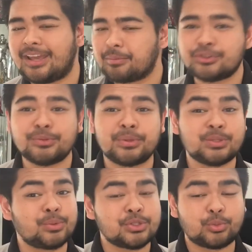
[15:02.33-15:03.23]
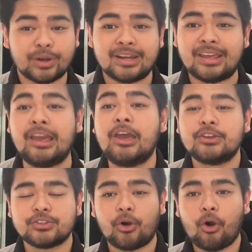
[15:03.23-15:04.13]
able to because it was raining.
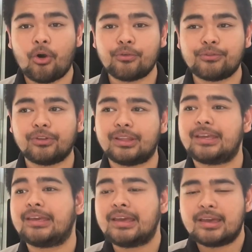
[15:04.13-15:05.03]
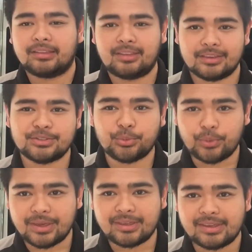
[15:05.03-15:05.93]
So hopefully this
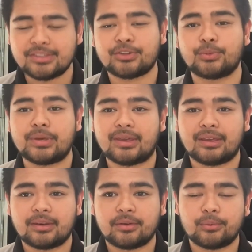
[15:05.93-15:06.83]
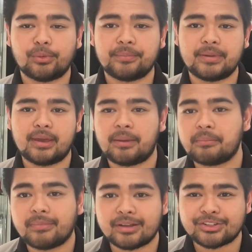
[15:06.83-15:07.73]
week, Easter weekend, will be a
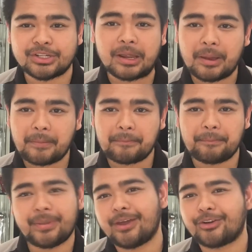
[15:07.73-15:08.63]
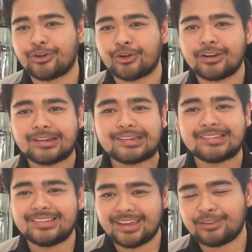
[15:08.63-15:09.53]
much better
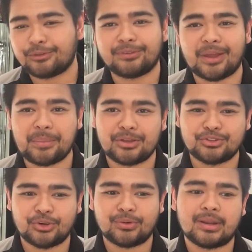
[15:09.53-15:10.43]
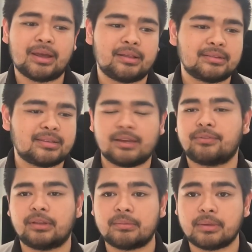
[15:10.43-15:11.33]
day to fly my drone, and I'll
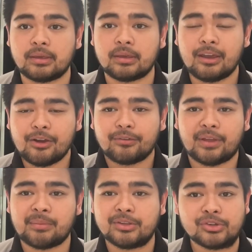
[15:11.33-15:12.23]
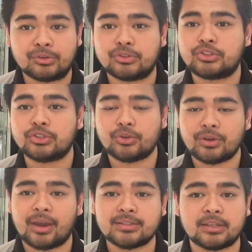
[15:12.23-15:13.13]
definitely be flying my drone to show you
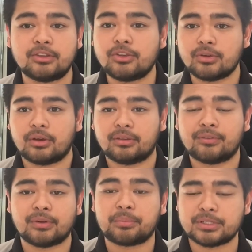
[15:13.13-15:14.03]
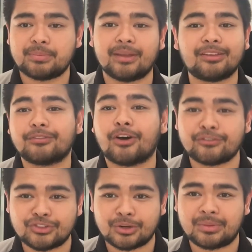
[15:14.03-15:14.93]
guys a different perspective
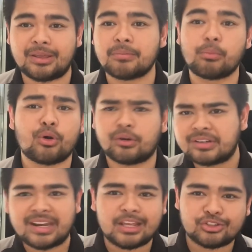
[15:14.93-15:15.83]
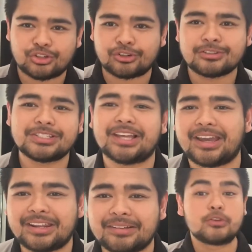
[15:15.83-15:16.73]
of Germany, more nature
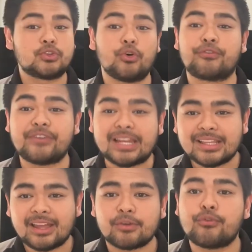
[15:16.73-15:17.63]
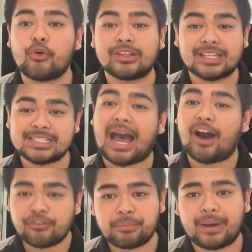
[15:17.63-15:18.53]
side. So, vielen Dank für das
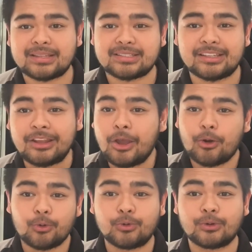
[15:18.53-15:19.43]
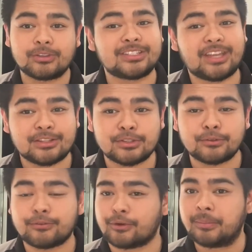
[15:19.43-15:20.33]
Aufpassen und stay
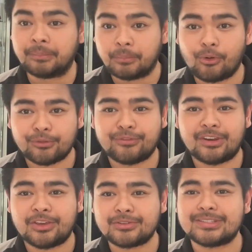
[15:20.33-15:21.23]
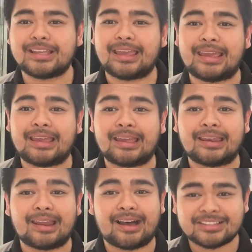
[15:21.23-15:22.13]
tuned for more videos,
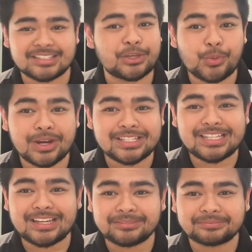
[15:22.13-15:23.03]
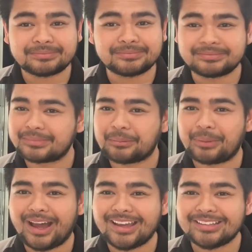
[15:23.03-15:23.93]
and I'll see you when I see ya.
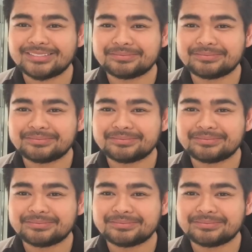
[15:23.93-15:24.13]
Bye!